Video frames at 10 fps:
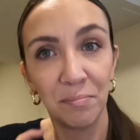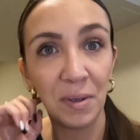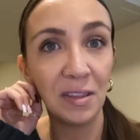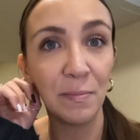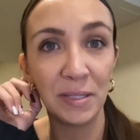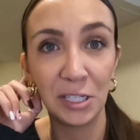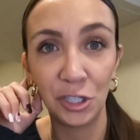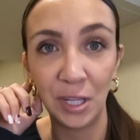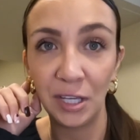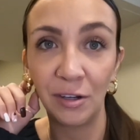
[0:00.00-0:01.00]
in the
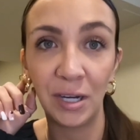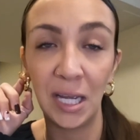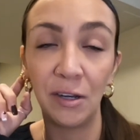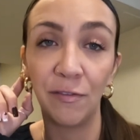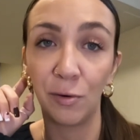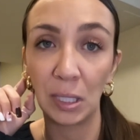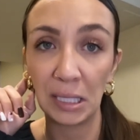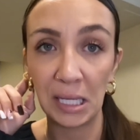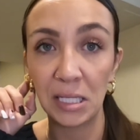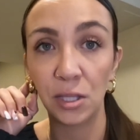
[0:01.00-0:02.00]
position that you're in for at
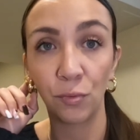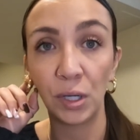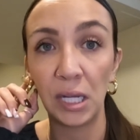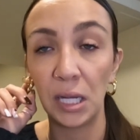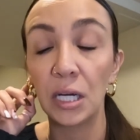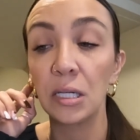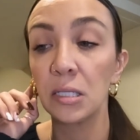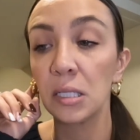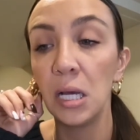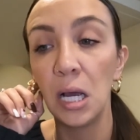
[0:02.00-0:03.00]
least 3
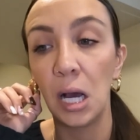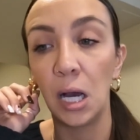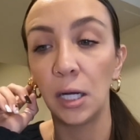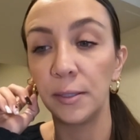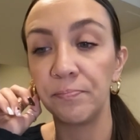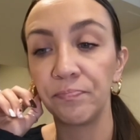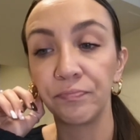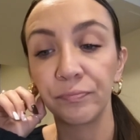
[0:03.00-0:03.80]
years, and